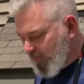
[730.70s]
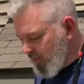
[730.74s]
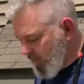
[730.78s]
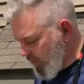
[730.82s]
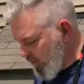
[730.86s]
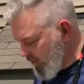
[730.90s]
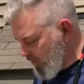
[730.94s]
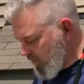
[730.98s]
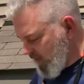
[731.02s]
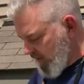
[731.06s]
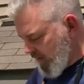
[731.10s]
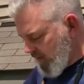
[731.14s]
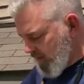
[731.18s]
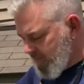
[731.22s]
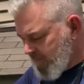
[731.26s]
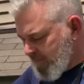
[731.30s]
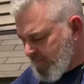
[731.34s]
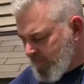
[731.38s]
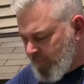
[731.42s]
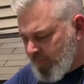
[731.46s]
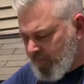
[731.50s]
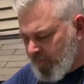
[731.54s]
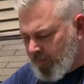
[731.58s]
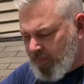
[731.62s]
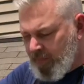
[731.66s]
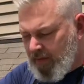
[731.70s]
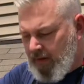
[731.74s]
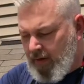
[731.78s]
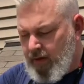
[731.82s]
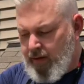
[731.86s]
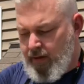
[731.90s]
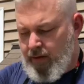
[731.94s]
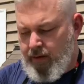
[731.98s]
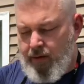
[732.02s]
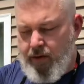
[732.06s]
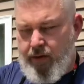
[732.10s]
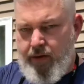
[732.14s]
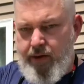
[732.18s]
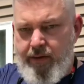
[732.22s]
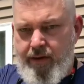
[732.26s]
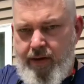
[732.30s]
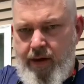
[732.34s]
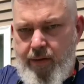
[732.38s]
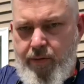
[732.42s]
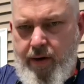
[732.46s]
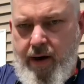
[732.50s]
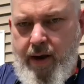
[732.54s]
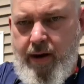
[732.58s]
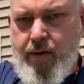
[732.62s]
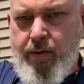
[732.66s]
in for a treat. Look at
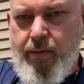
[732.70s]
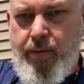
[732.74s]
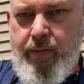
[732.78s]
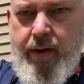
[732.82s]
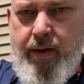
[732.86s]
that rack of